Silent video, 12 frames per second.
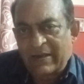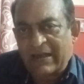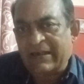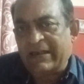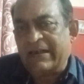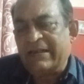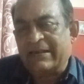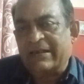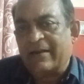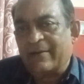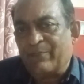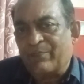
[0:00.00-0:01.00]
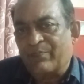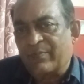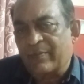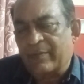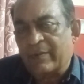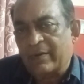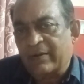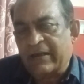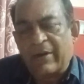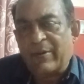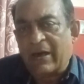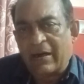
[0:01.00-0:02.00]
then he is the
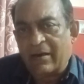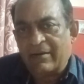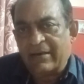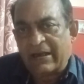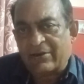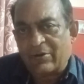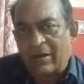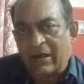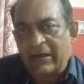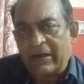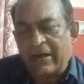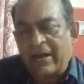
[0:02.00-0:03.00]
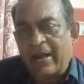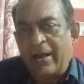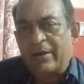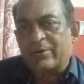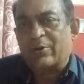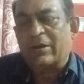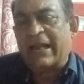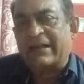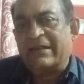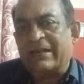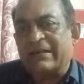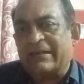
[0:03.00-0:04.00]
criminal naturally. So
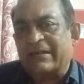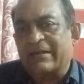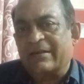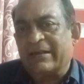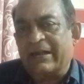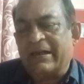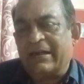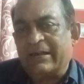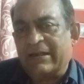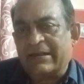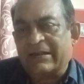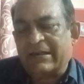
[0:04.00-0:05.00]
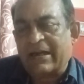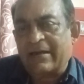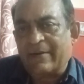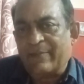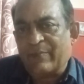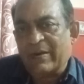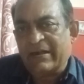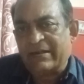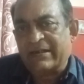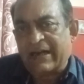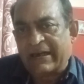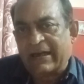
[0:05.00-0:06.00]
like this the decision
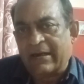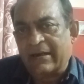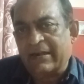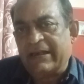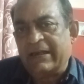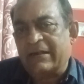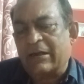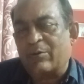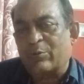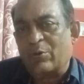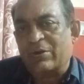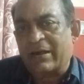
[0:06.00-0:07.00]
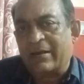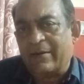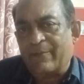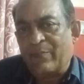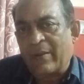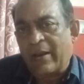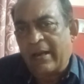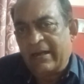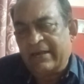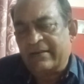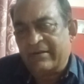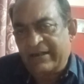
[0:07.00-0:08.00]
is taken, the conclusion
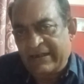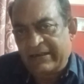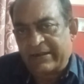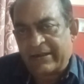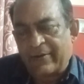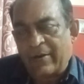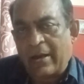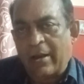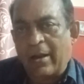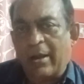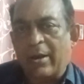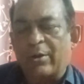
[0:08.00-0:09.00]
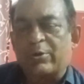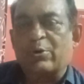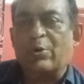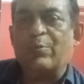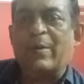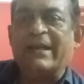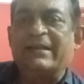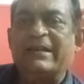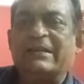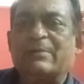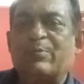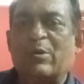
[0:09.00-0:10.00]
is reached. So by
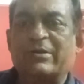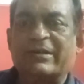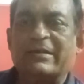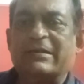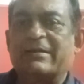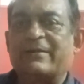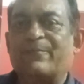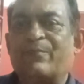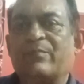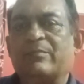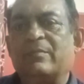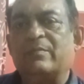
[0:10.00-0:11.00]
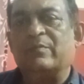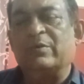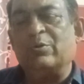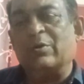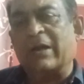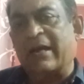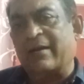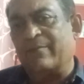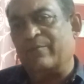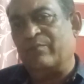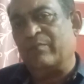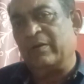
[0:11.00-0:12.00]
this process you
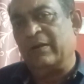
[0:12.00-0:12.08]
can